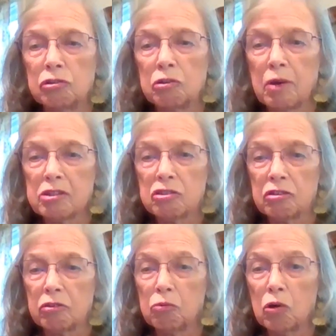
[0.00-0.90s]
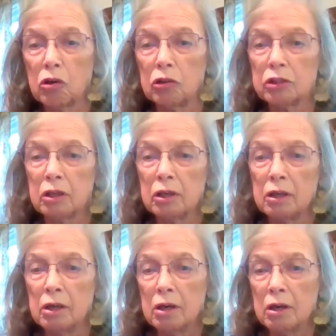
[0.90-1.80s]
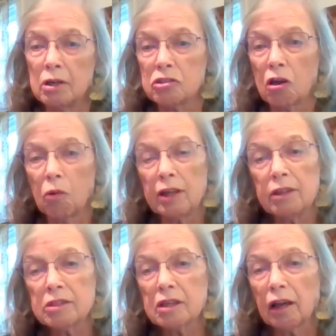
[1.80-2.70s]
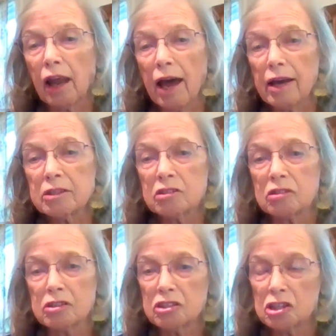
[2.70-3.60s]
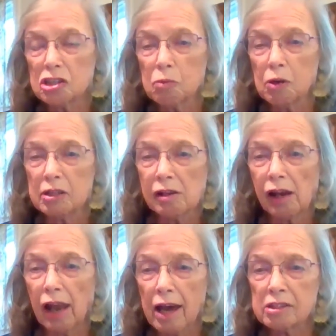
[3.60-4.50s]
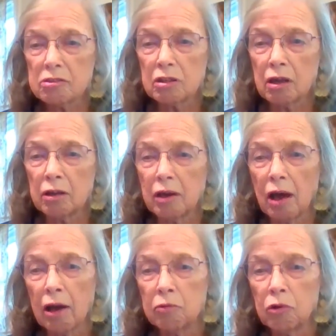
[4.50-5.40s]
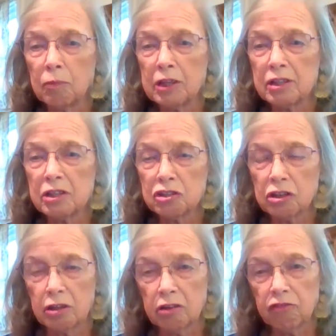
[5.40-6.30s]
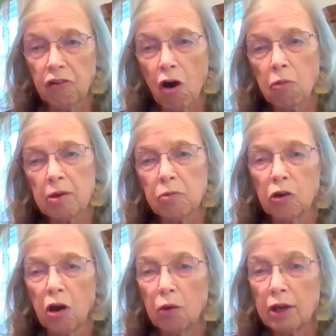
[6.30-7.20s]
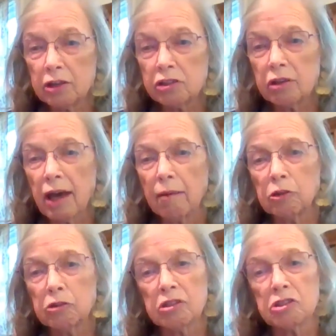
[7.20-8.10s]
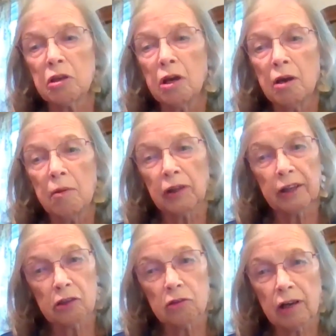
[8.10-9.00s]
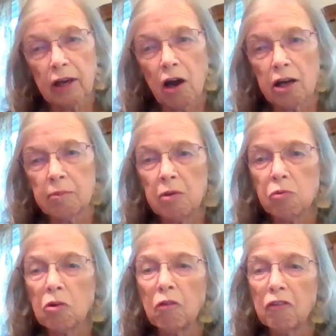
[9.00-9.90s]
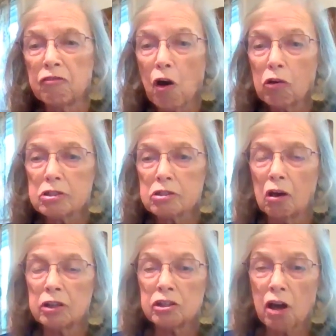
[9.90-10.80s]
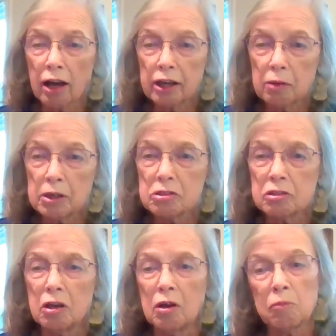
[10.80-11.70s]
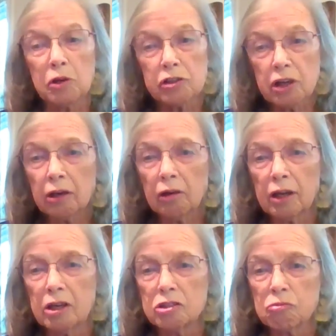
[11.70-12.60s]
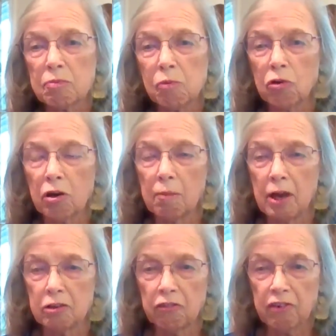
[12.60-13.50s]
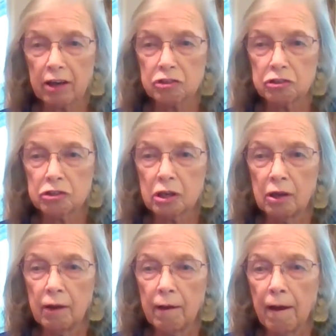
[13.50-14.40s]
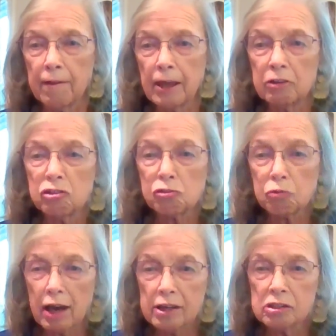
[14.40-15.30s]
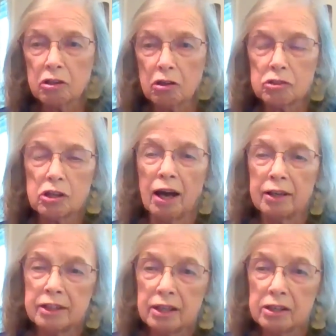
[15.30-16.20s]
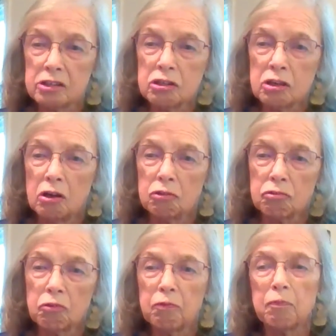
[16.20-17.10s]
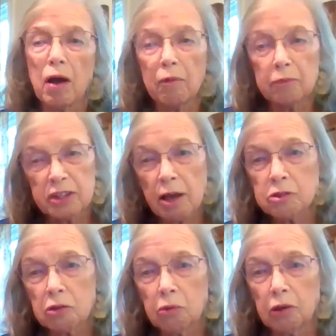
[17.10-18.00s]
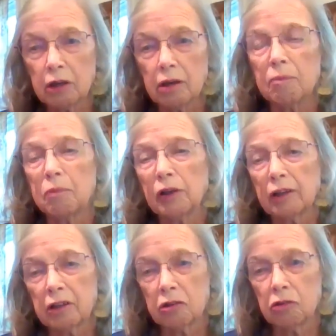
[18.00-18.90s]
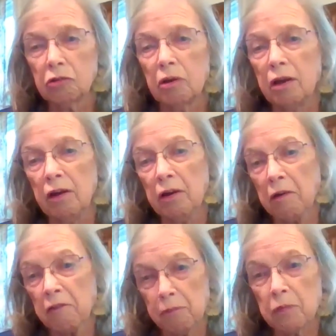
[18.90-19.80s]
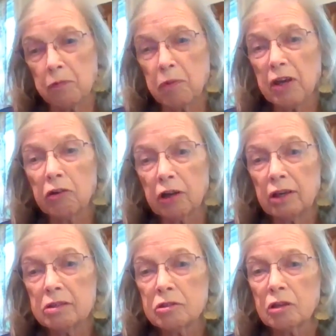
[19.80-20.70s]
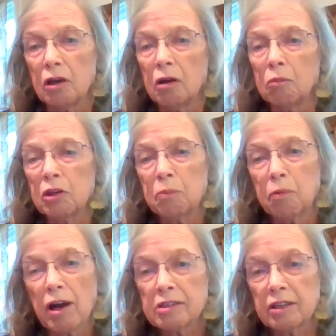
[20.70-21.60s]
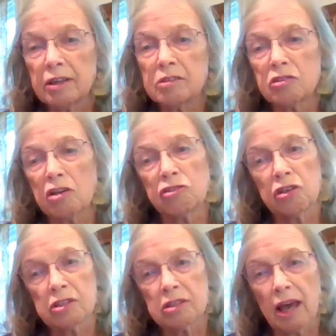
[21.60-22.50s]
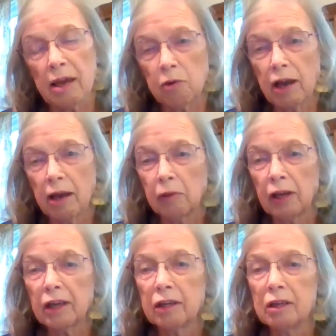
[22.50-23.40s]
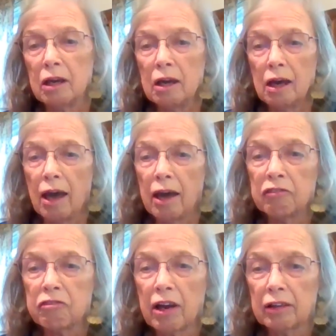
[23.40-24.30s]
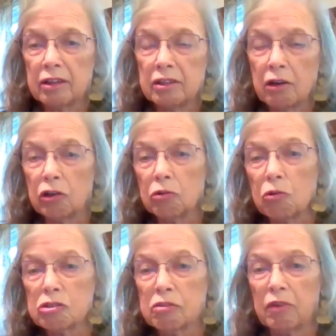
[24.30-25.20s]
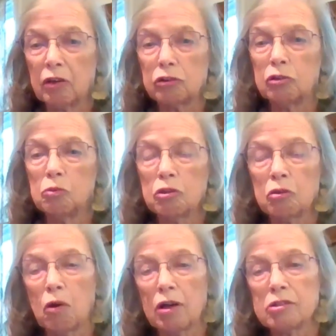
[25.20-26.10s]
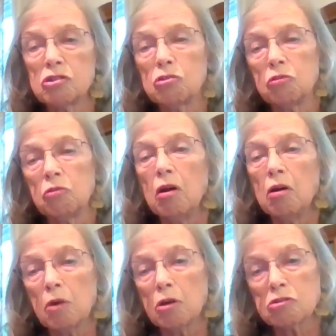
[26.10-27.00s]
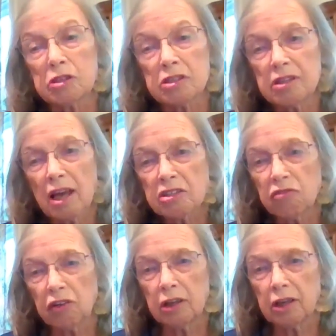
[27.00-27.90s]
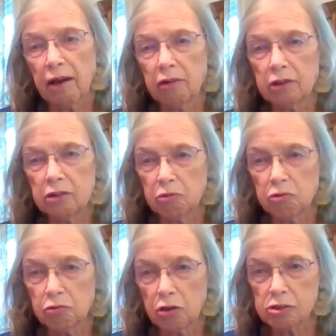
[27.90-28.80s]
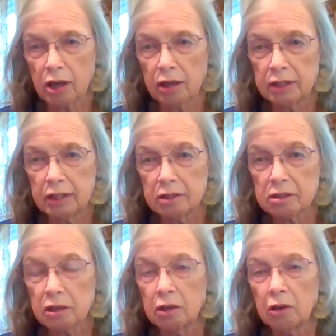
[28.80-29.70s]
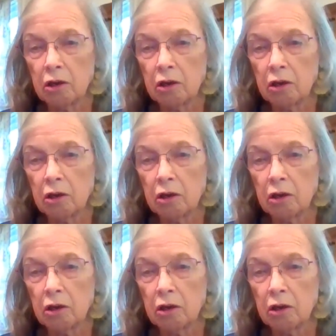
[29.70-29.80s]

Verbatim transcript: to the rest of the world. So, in this class, the six weeks class that I will be teaching in the fall, we will go into Hamilton's political economy. We will focus on documents, particularly his report on manufactures, and then trace those ideas through subsequent political periods with presidents such as Abraham Lincoln and Franklin Delano Roosevelt, who were the ones who most successfully carried through those ideas.